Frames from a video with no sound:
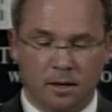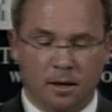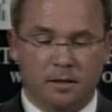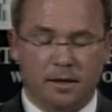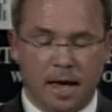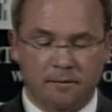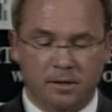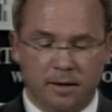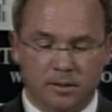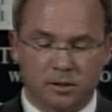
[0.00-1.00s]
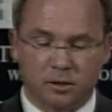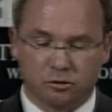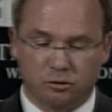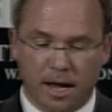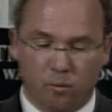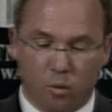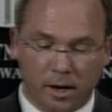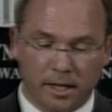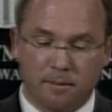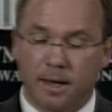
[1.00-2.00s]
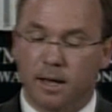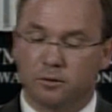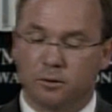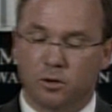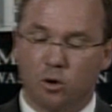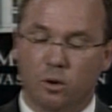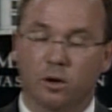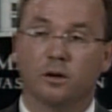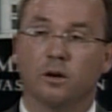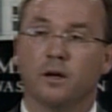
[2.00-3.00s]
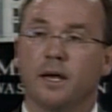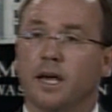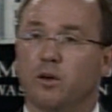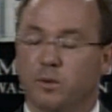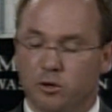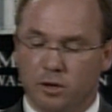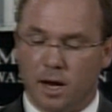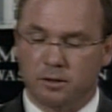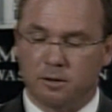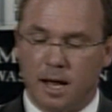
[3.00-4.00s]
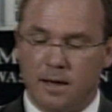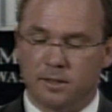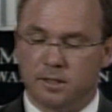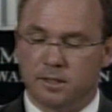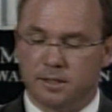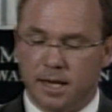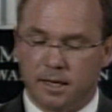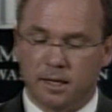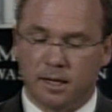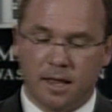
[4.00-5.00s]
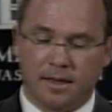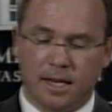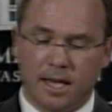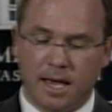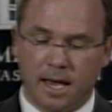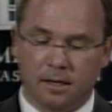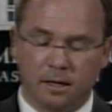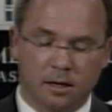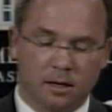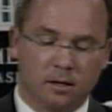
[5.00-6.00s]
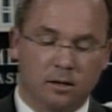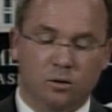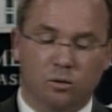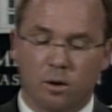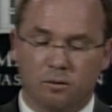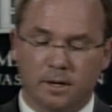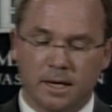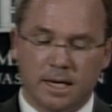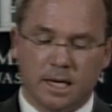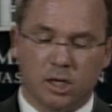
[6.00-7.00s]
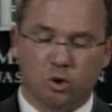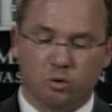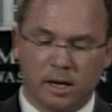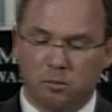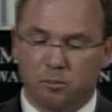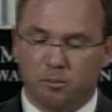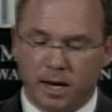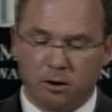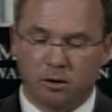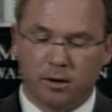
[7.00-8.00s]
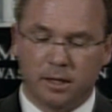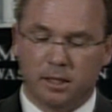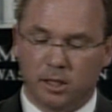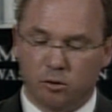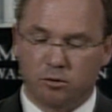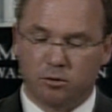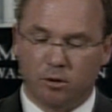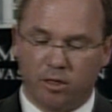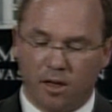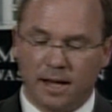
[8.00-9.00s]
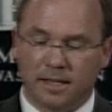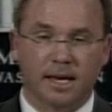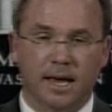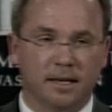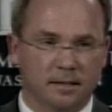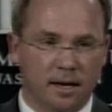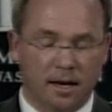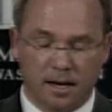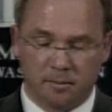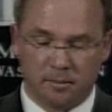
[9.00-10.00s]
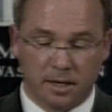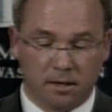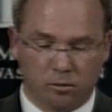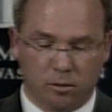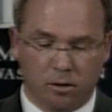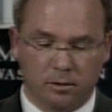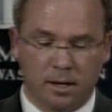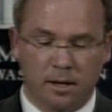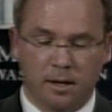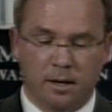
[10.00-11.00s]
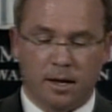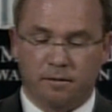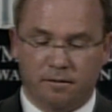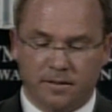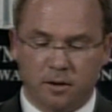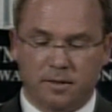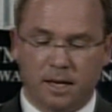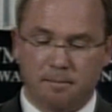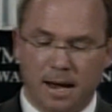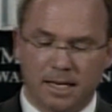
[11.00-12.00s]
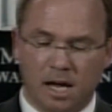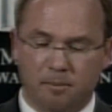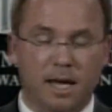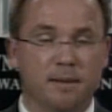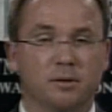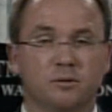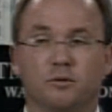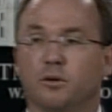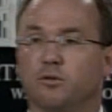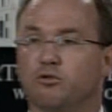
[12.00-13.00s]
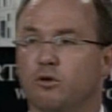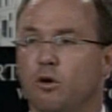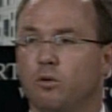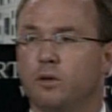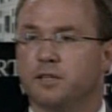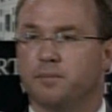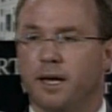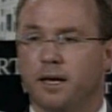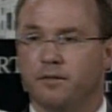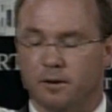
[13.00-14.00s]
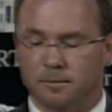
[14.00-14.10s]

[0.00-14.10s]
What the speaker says: The affidavits describe one email to a coworker in which Dr. Ivins stated that he had, quote, incredible paranoid delusional thoughts at times, end quote, and feared that he might not be able to control his behavior.